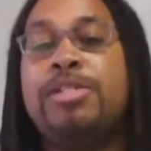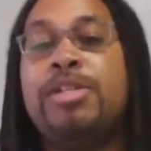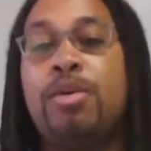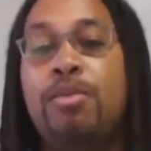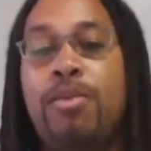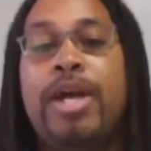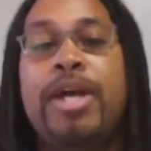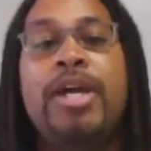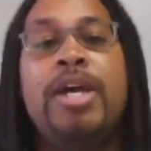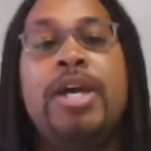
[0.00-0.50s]

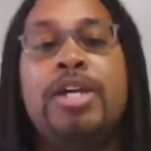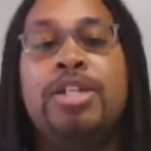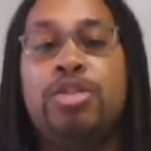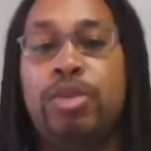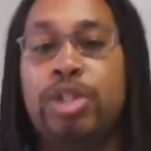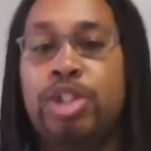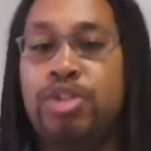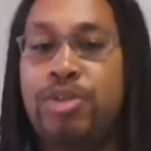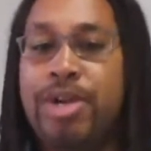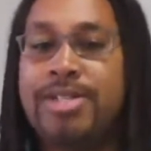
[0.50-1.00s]
way
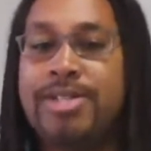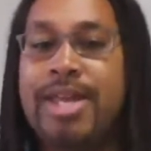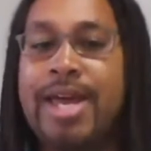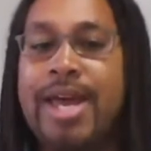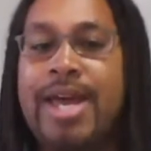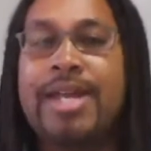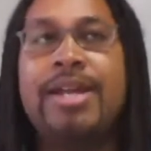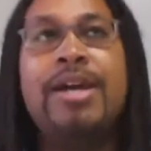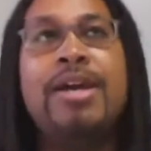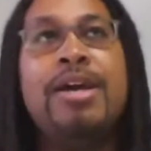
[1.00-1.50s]
to address
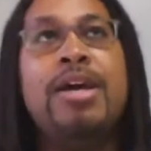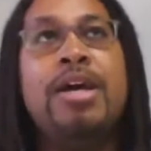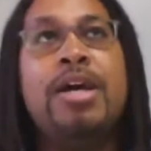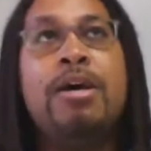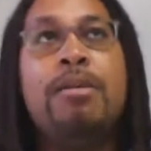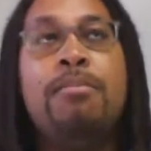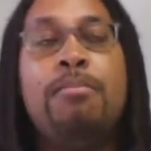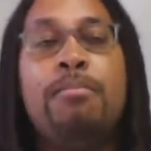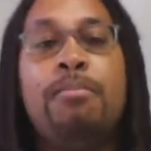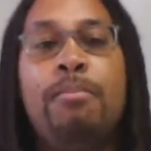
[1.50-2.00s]
that.
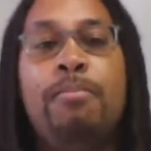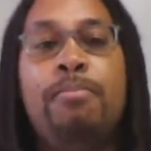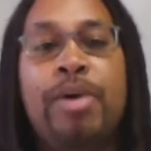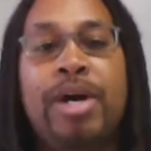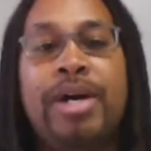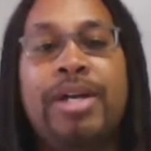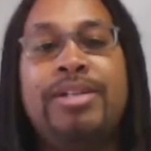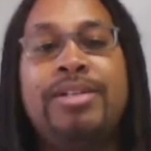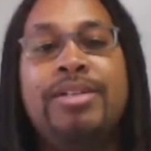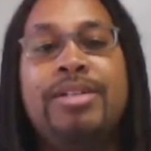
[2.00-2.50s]

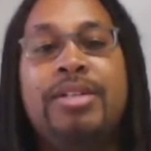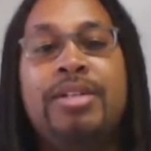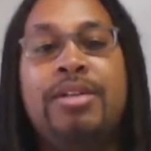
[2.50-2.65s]
But